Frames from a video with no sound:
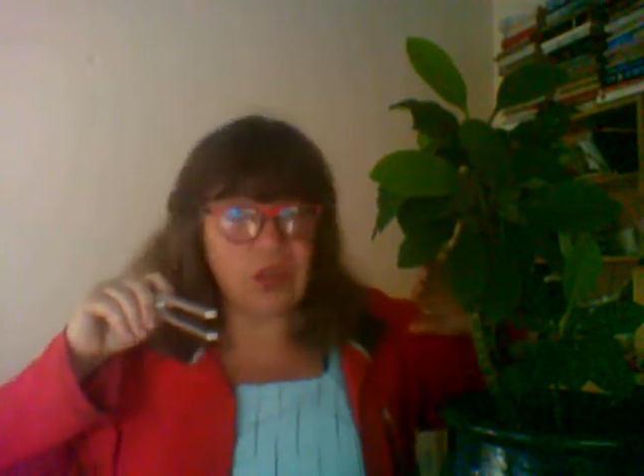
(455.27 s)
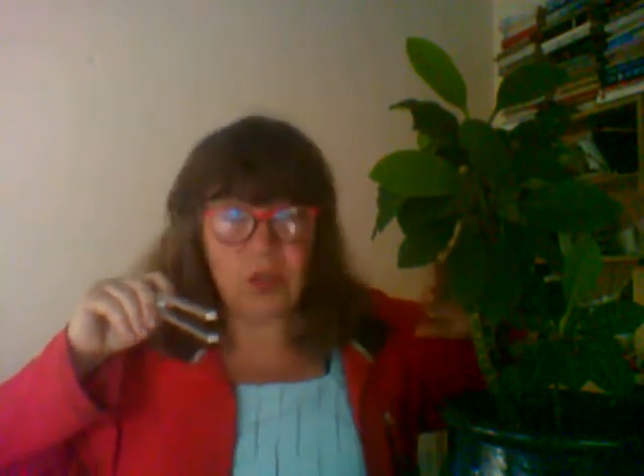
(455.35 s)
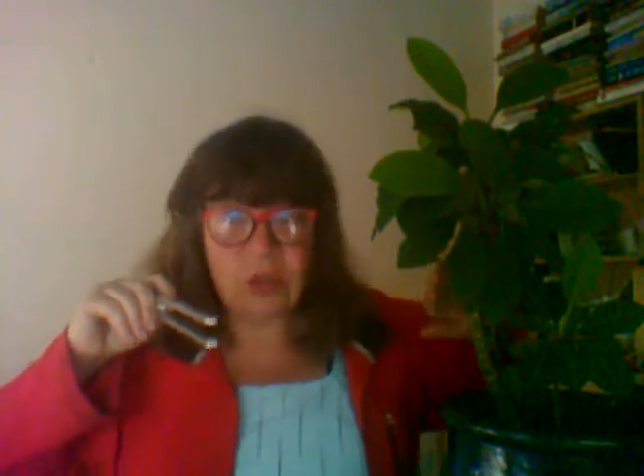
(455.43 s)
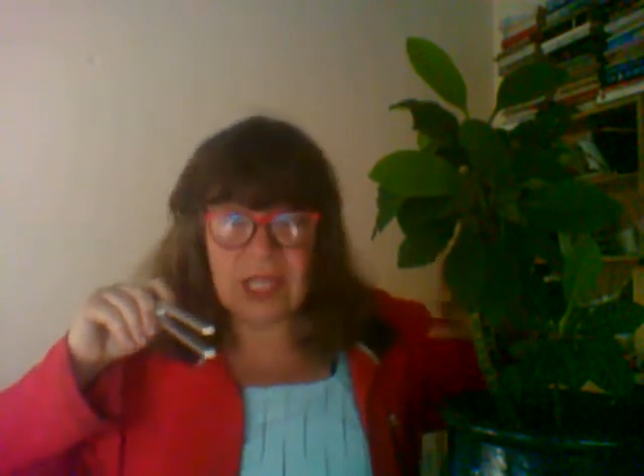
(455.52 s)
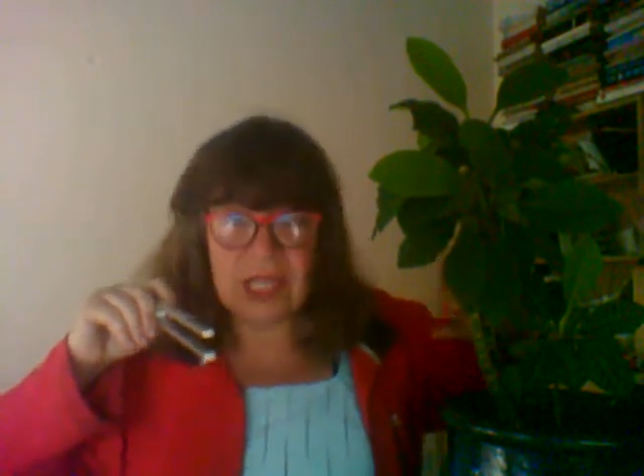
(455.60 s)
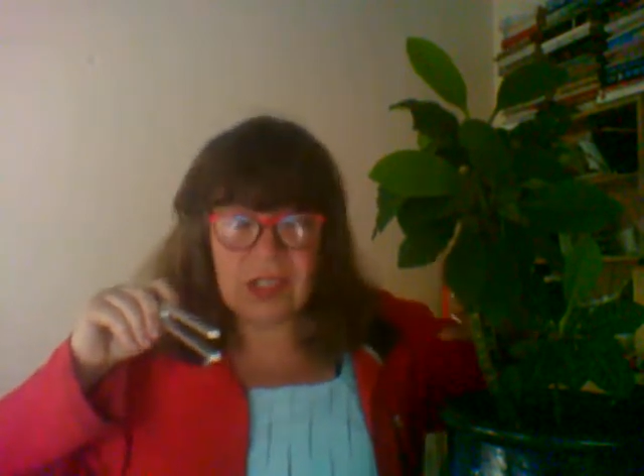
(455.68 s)

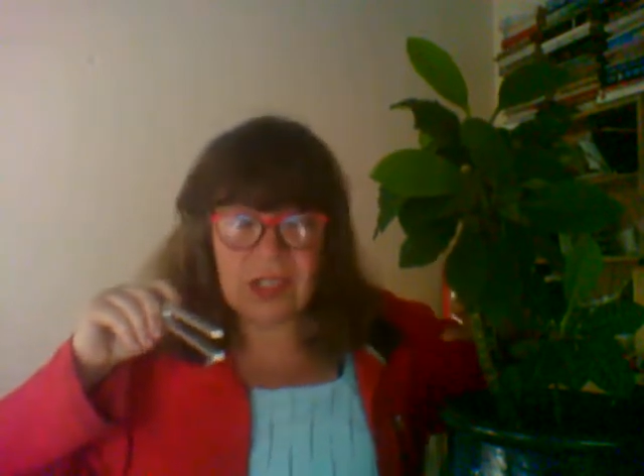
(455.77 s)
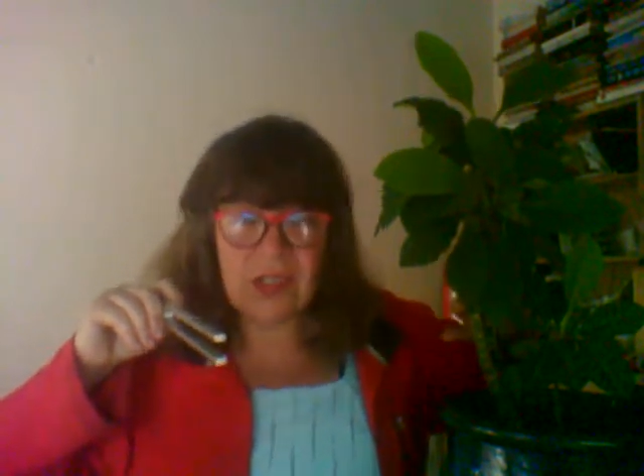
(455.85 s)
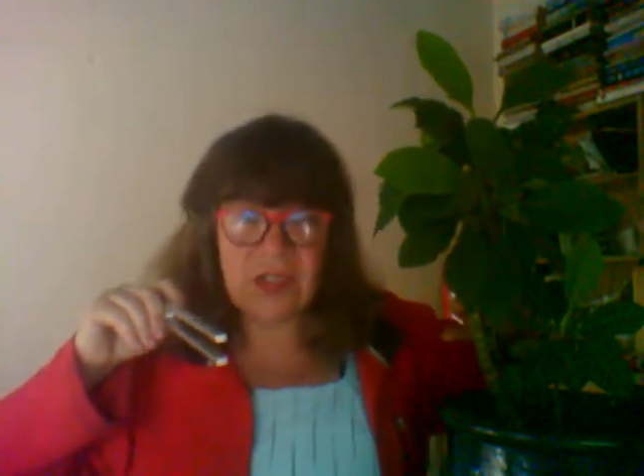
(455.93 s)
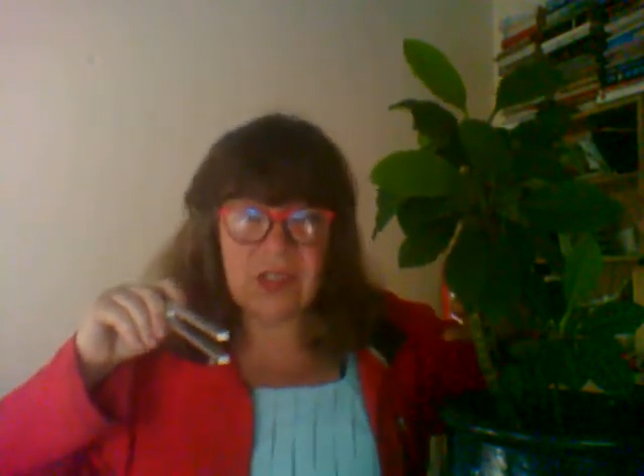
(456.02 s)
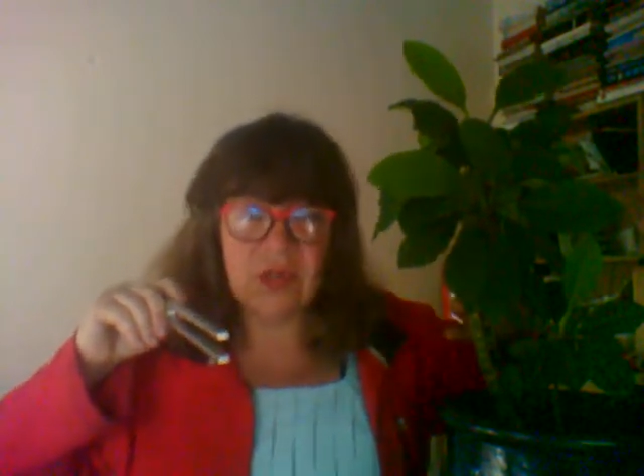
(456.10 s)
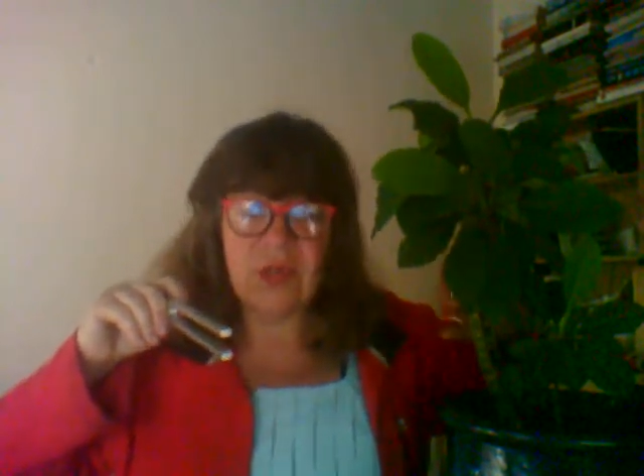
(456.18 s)

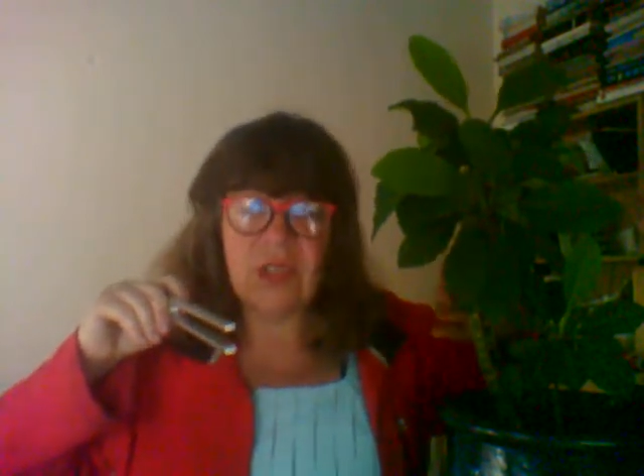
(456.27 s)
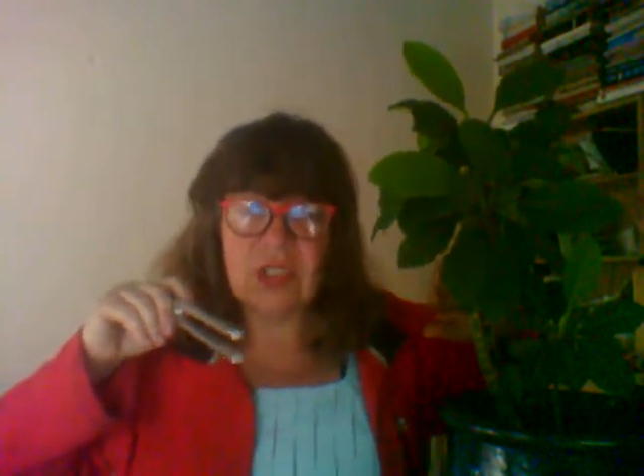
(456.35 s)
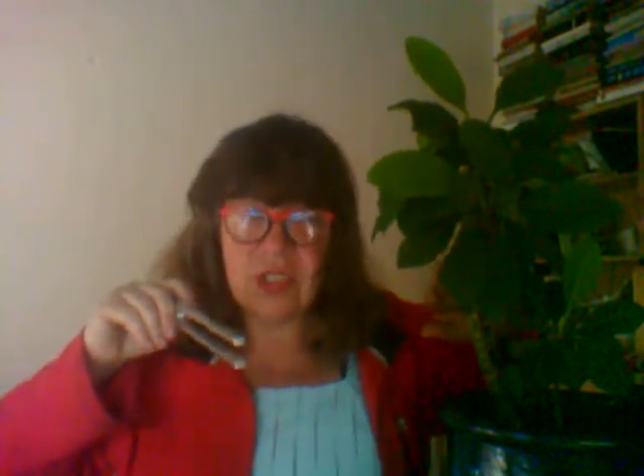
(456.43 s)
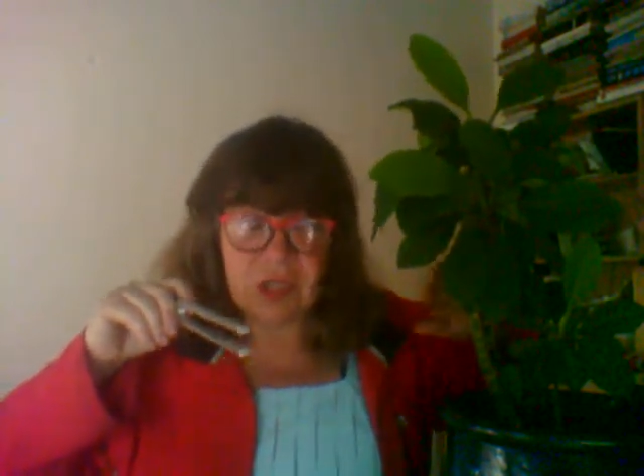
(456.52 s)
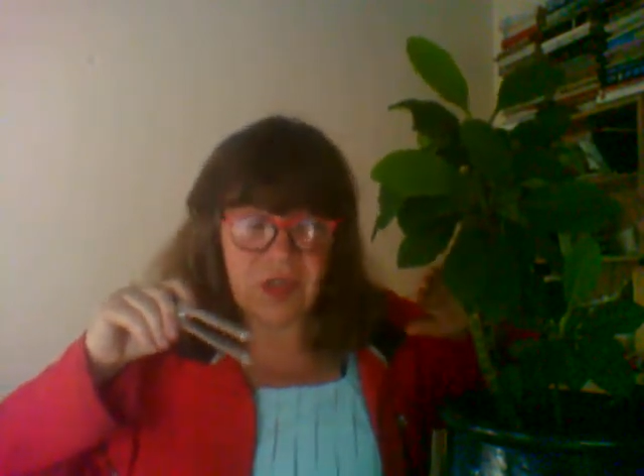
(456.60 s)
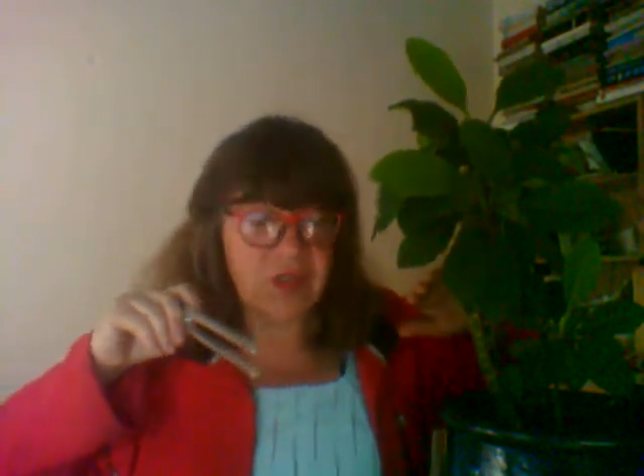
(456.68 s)
plexus, which
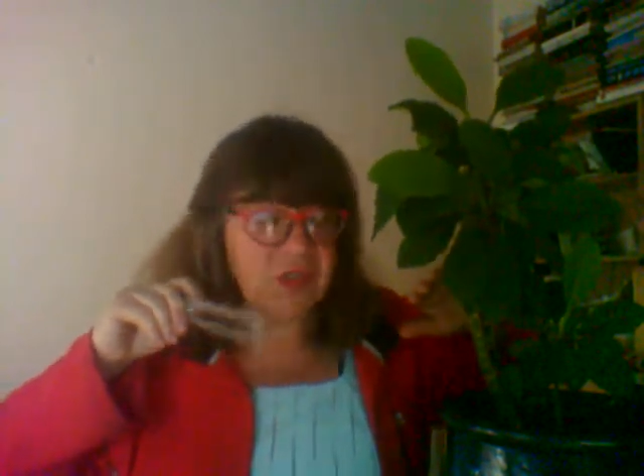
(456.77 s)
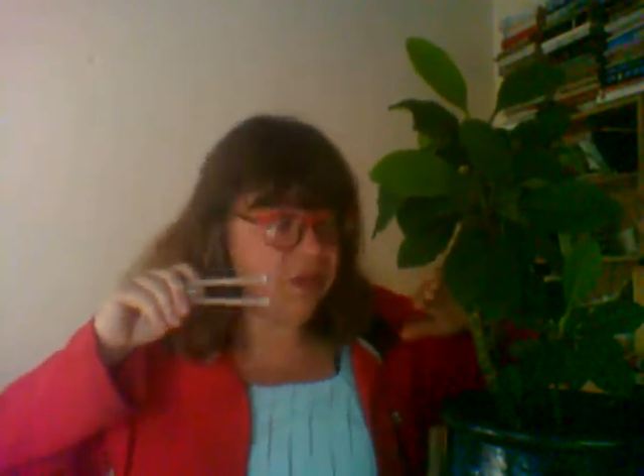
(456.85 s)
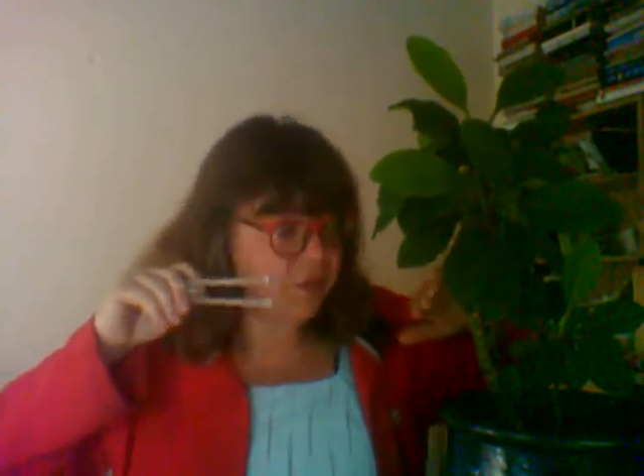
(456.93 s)
is